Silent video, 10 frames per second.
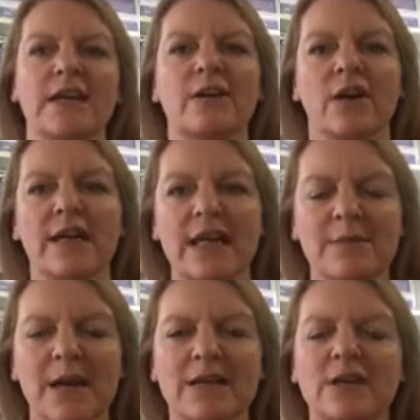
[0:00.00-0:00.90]
an IKEA
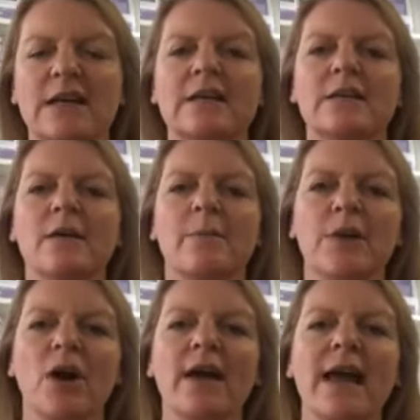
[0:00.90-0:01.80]
bed. But
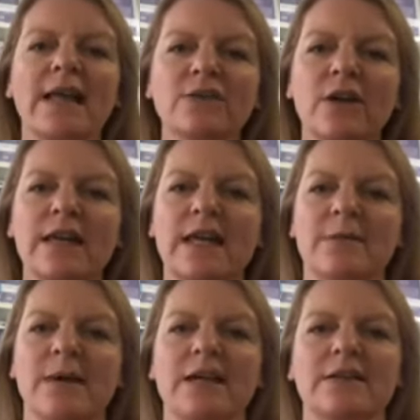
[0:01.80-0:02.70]
I had an IKEA
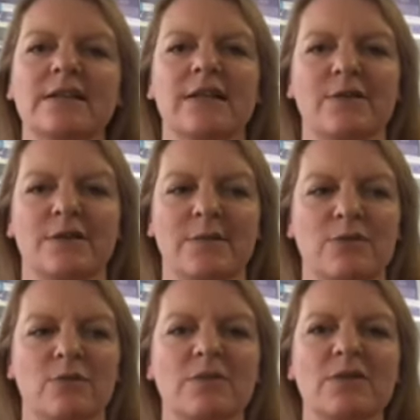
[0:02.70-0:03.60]
bed in Dara's
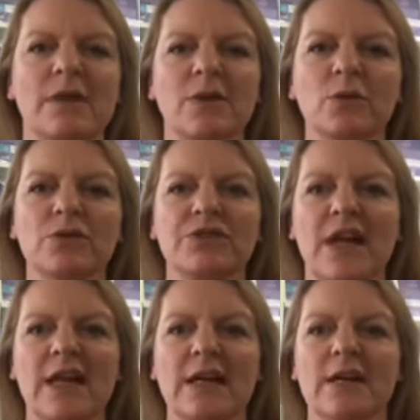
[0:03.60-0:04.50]
bedroom, so I thought
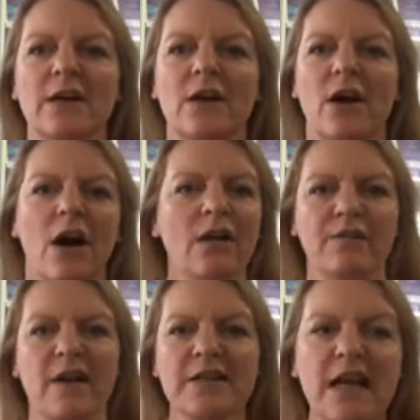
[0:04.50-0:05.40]
today, I'll
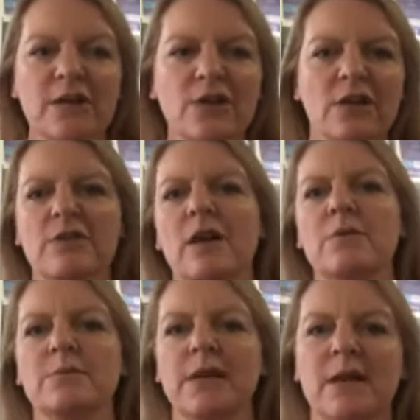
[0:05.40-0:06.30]
find out. I'll go
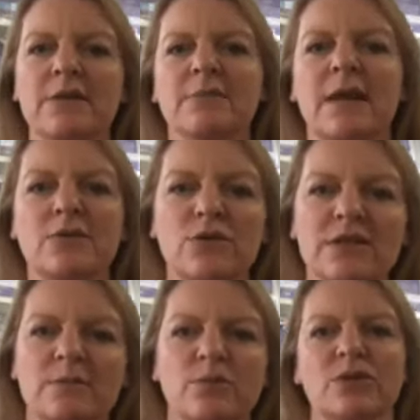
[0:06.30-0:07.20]
and play with the
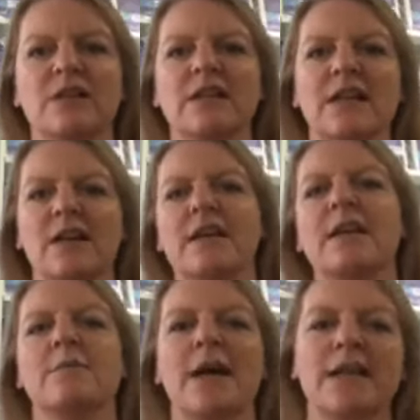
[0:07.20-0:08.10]
mattress and put it in the
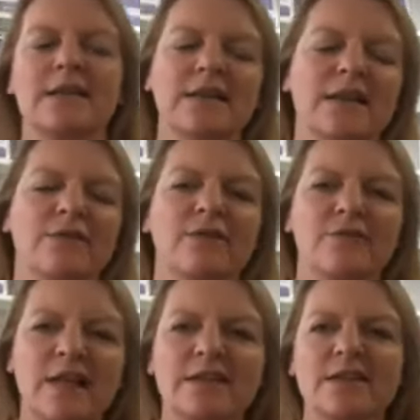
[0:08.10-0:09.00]
IKEA bed and see if it
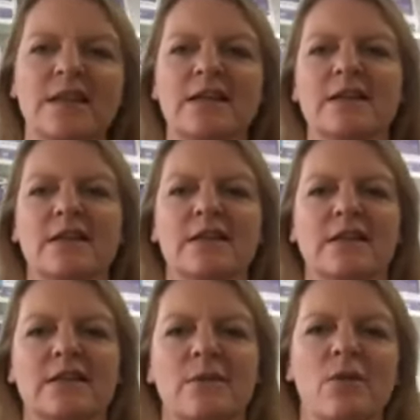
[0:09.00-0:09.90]
fits.
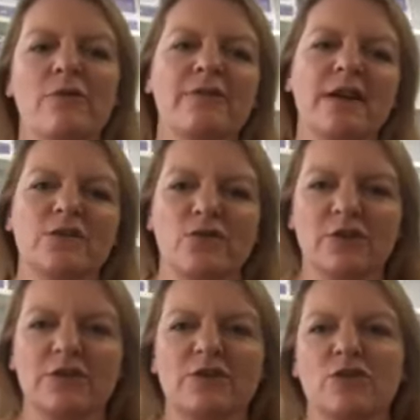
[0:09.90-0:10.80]
So off I
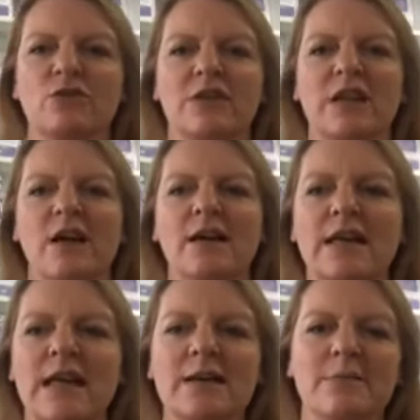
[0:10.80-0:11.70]
trotted, took the
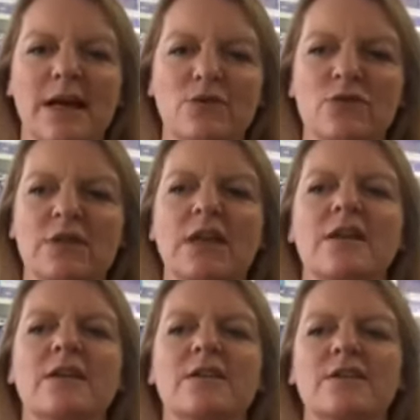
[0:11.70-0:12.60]
IKEA mattress,
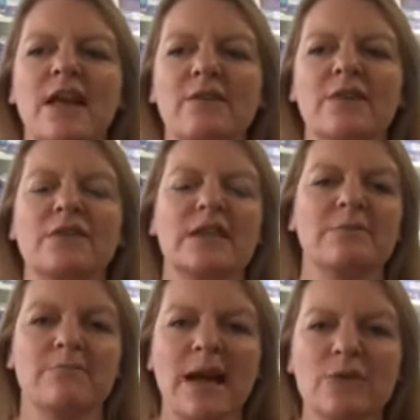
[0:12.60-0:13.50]
the Save Our
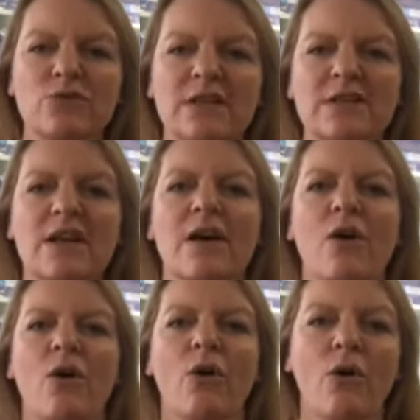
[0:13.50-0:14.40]
Sleep mattress
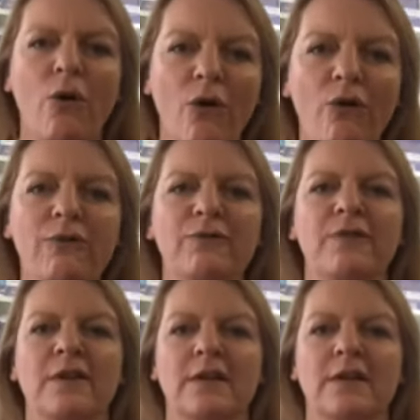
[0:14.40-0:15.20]
off